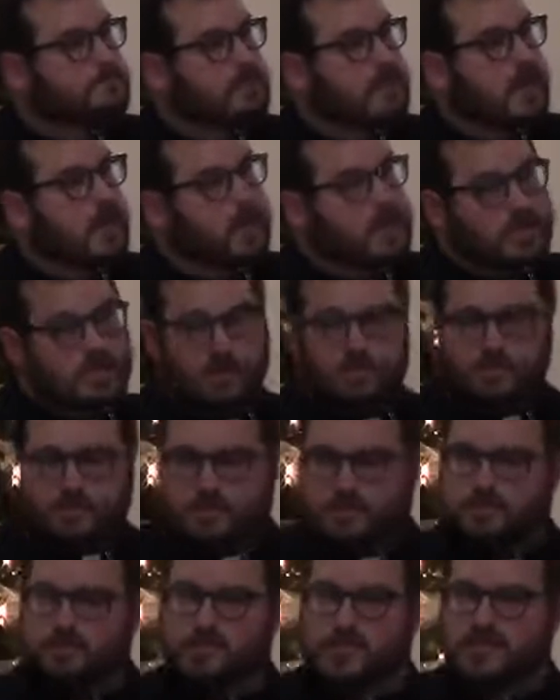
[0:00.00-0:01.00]
And we know
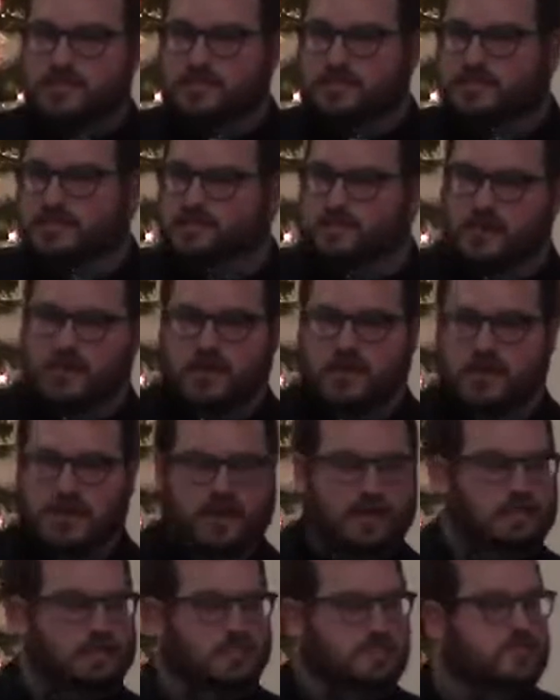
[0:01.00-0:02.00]
this because in the very
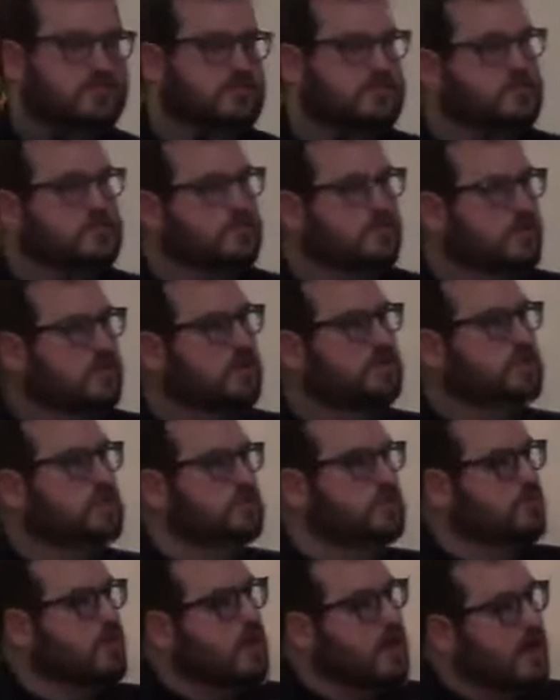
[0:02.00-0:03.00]
next few
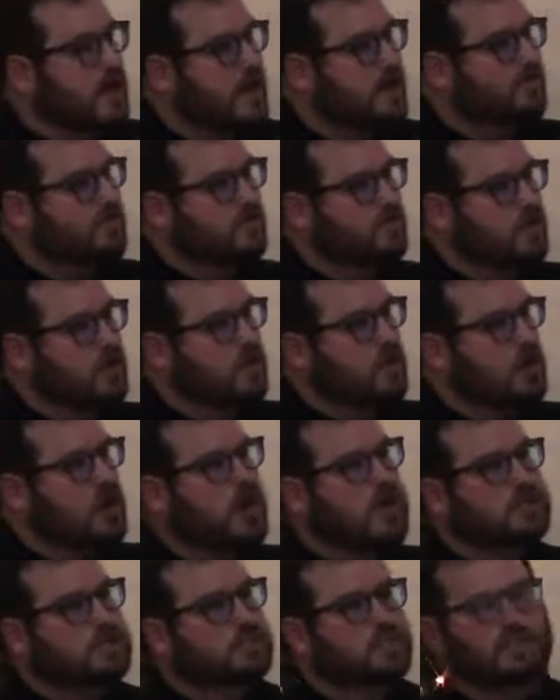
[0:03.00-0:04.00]
verses, right after our
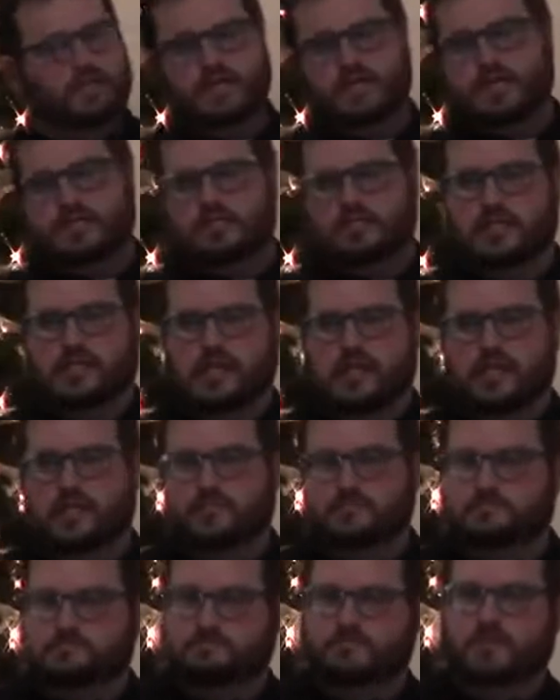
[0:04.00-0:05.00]
gospel reading today,
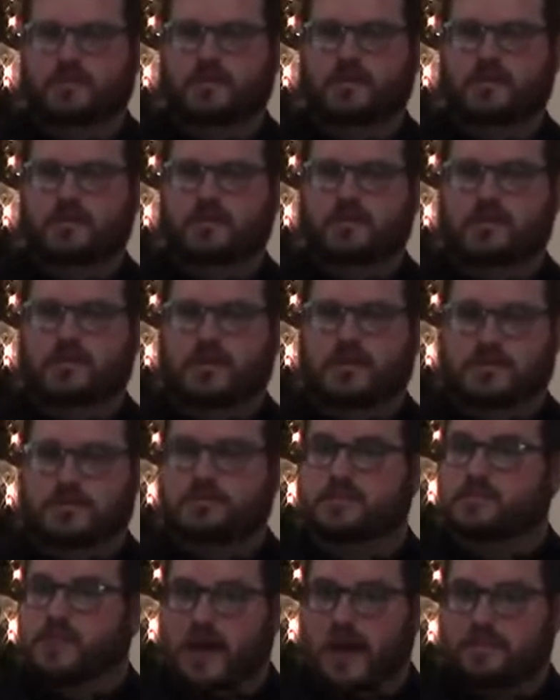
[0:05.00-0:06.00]
is
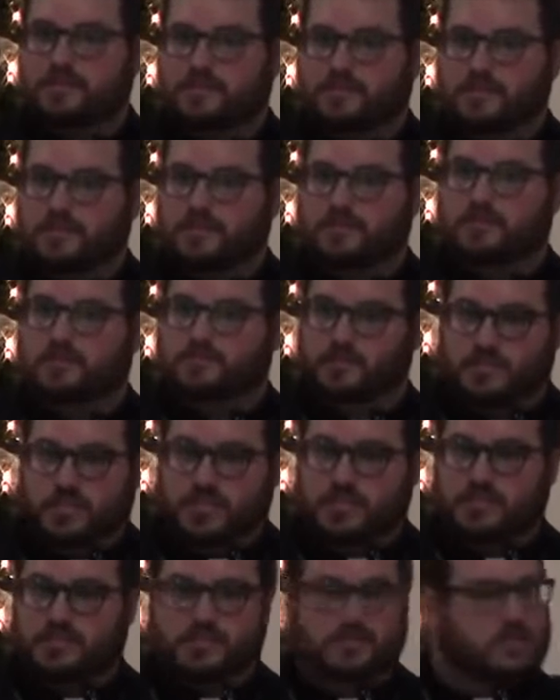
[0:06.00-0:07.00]
the baptism of
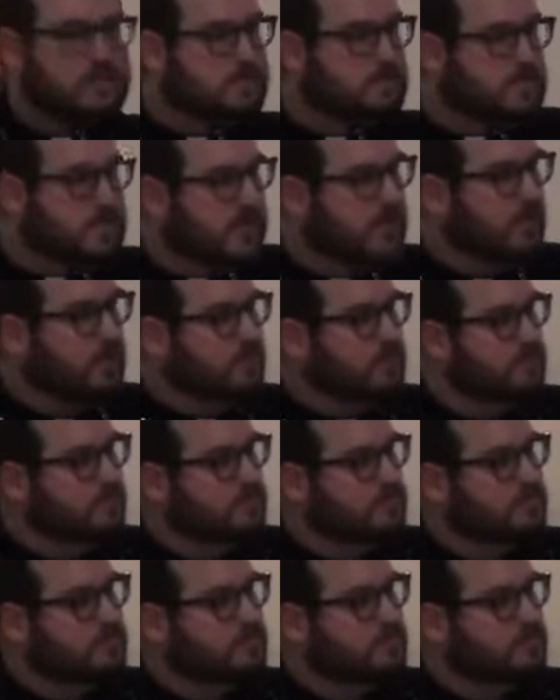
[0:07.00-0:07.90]
Jesus himself.